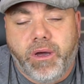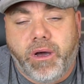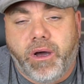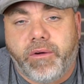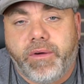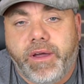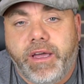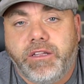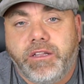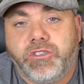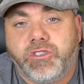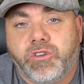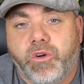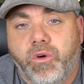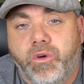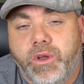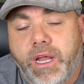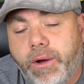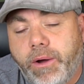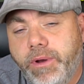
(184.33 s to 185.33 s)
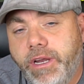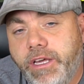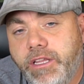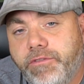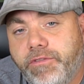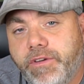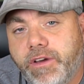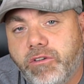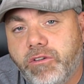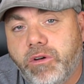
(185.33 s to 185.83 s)
All right, so now we need
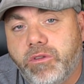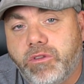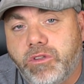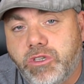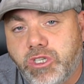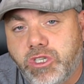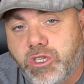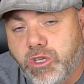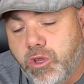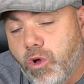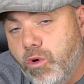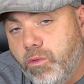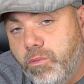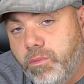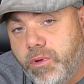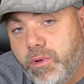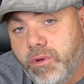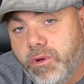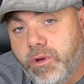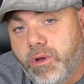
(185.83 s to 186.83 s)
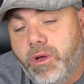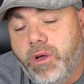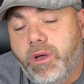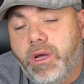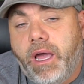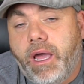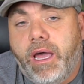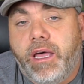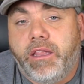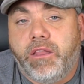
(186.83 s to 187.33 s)
to figure out the slope.
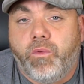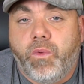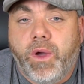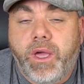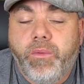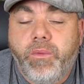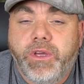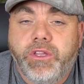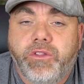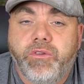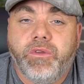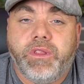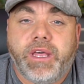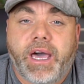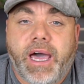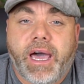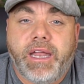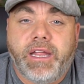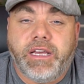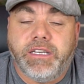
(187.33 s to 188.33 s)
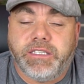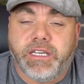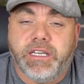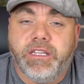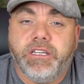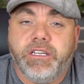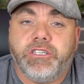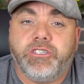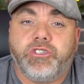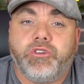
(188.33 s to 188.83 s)
And the way we do that is
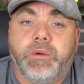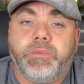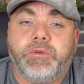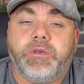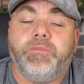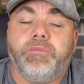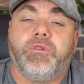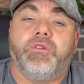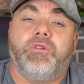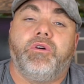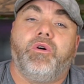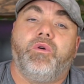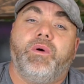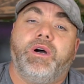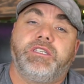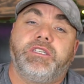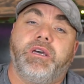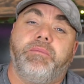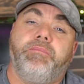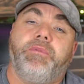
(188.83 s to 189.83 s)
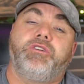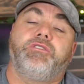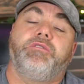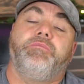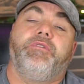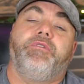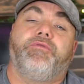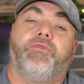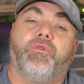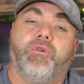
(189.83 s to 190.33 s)
in the description below. As I
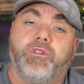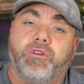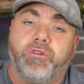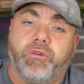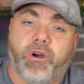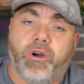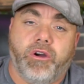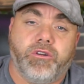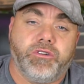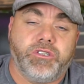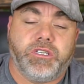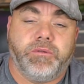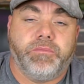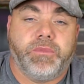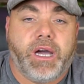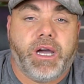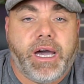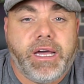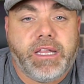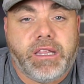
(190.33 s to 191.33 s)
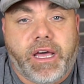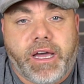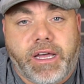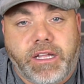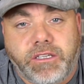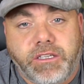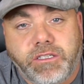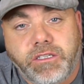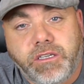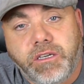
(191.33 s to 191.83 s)
mentioned before, there are some
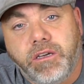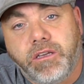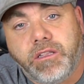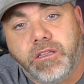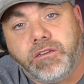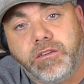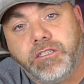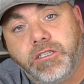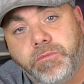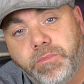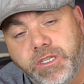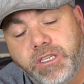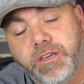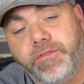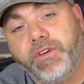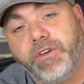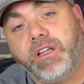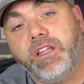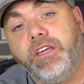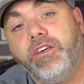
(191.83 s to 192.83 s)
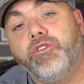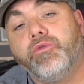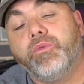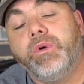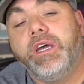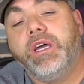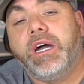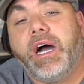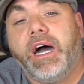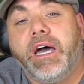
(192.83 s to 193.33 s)
guidelines, specifically
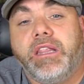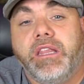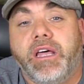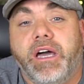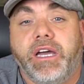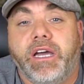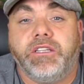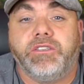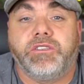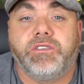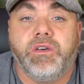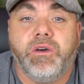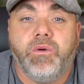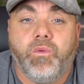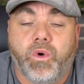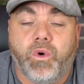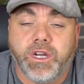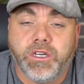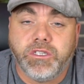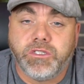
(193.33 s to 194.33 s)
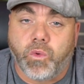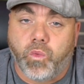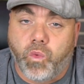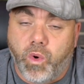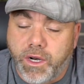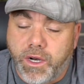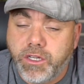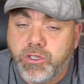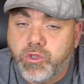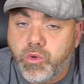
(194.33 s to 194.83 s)
3 guidelines. One is a
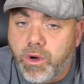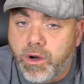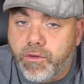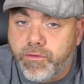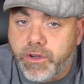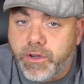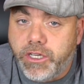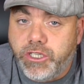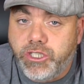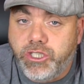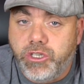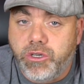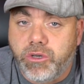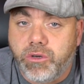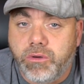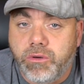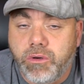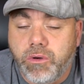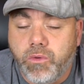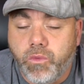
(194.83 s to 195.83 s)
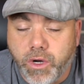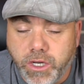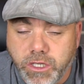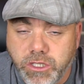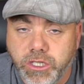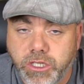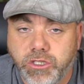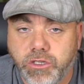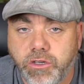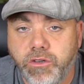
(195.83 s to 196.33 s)
1:12 ratio, one
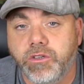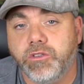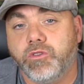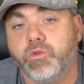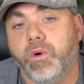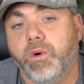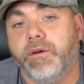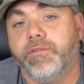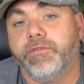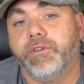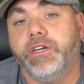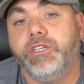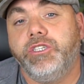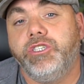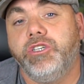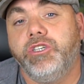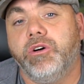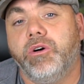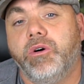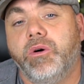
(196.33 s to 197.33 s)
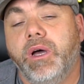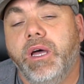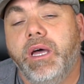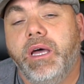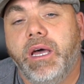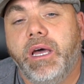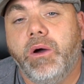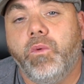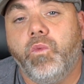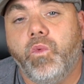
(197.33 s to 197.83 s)
is a 2:12 ratio,
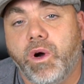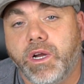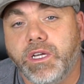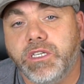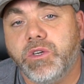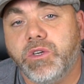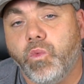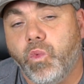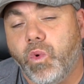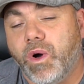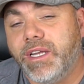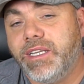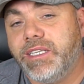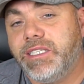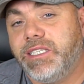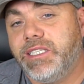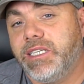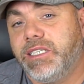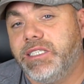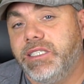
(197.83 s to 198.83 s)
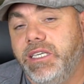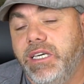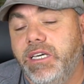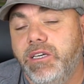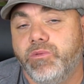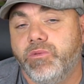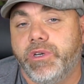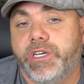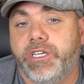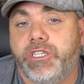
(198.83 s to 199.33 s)
and one is a
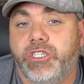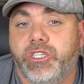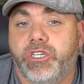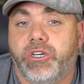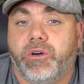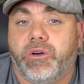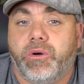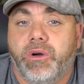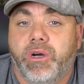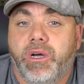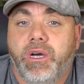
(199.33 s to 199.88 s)
1:16 ratio.